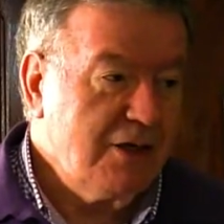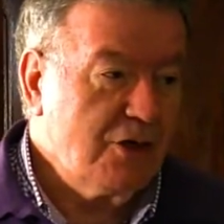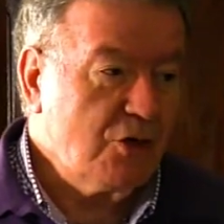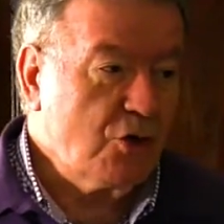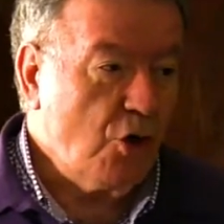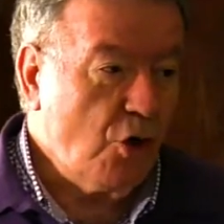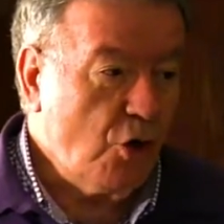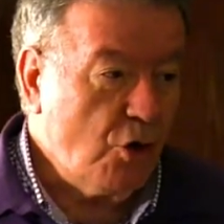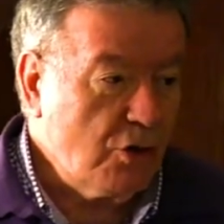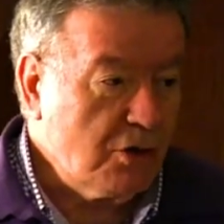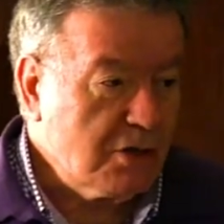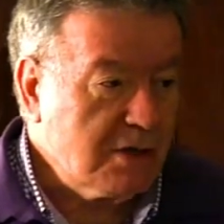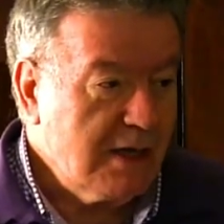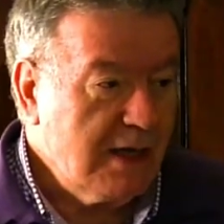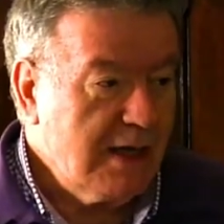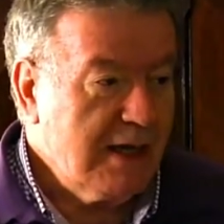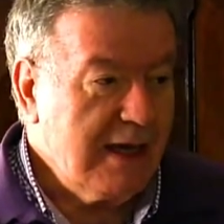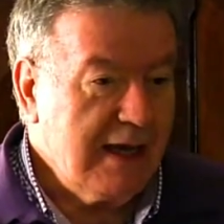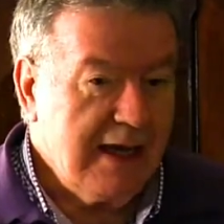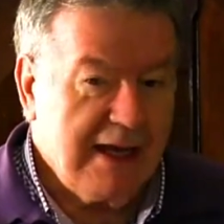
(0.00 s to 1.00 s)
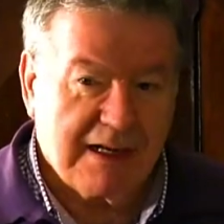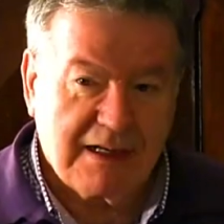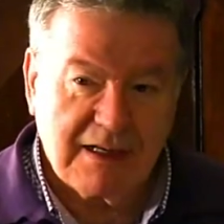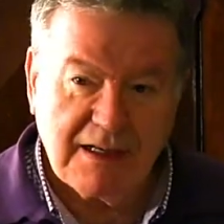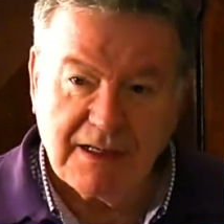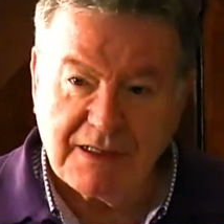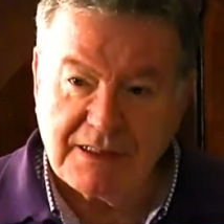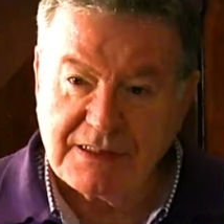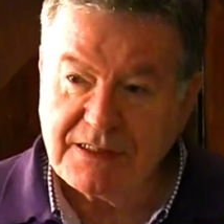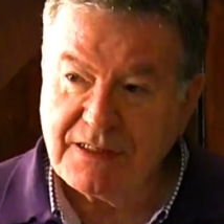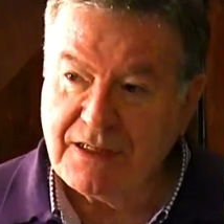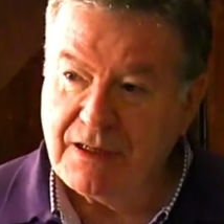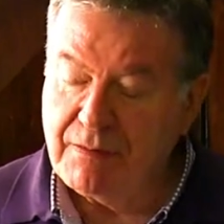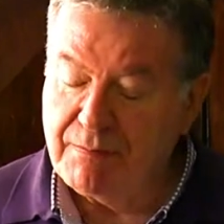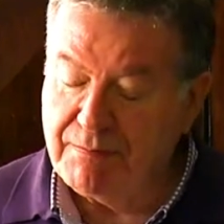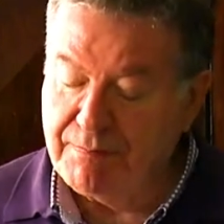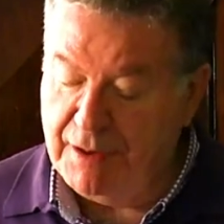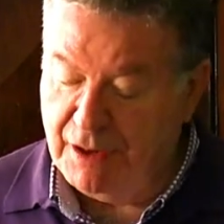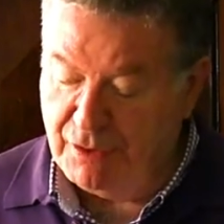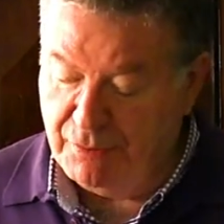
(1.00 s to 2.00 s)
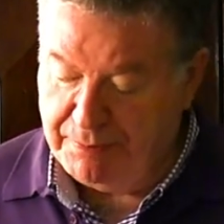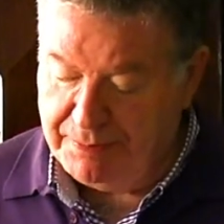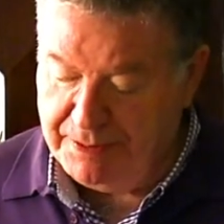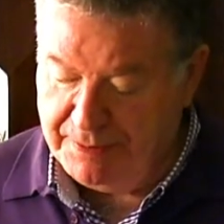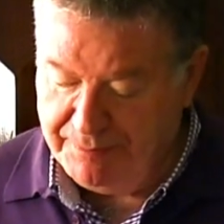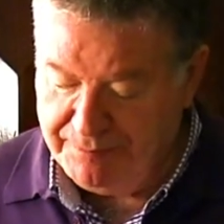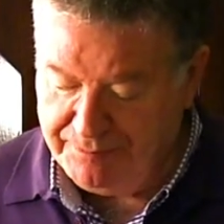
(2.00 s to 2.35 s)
called Hitler's Pope.